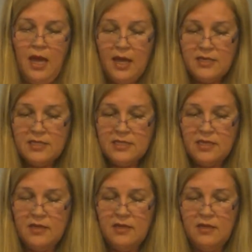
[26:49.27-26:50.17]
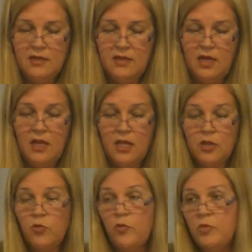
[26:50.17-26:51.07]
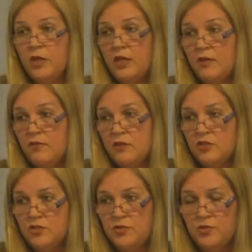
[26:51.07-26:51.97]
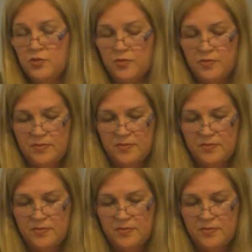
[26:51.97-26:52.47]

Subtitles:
ask and it will be given to you.